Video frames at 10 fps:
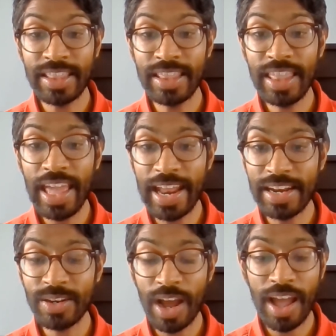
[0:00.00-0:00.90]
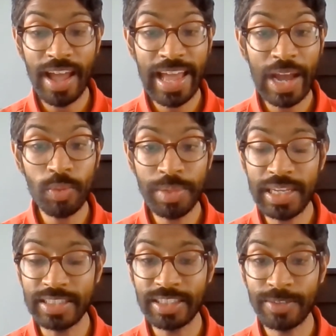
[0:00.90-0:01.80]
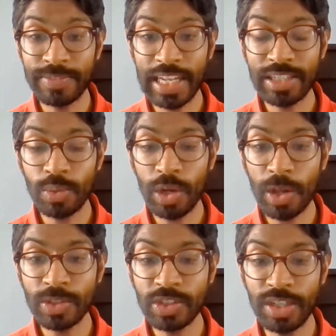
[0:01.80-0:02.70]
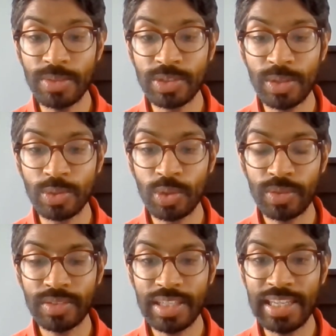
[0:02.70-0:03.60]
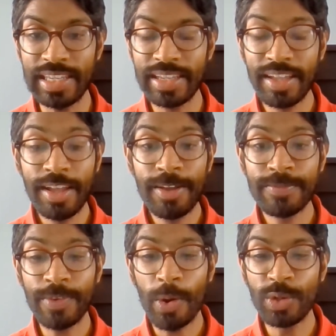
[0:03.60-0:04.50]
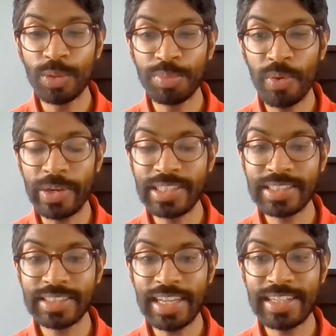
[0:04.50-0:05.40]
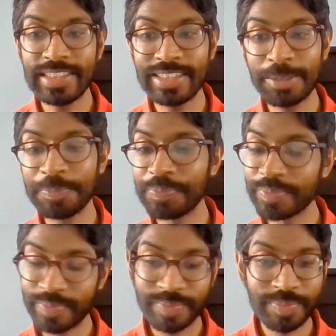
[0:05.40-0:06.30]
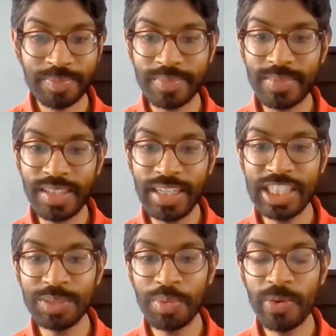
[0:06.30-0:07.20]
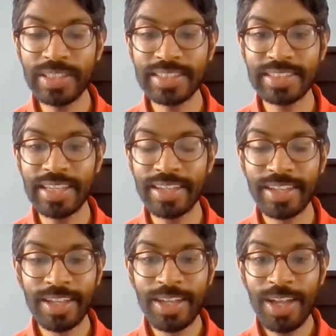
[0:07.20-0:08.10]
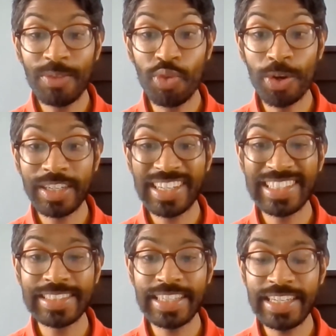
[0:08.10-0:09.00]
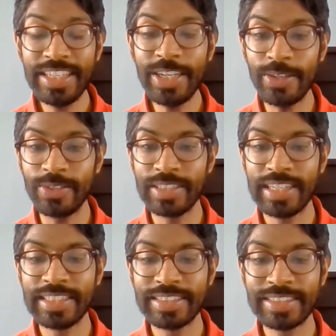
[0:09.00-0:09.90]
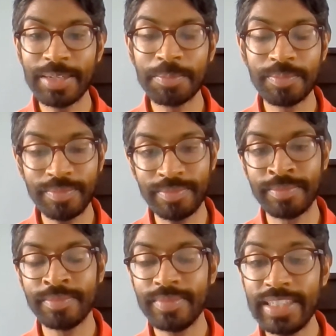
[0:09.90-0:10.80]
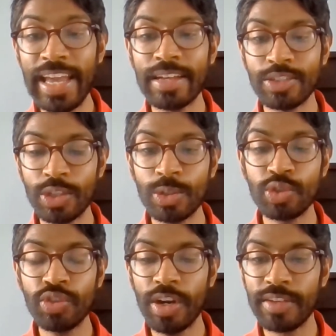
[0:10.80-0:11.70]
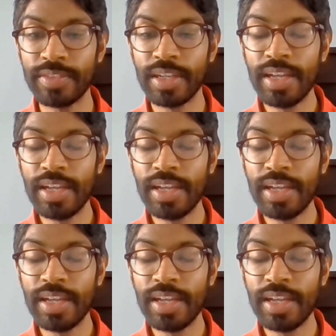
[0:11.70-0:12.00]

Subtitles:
then Alpine, so Fernando Alonso, so took the final point, and his points run continues. And yeah, so good drive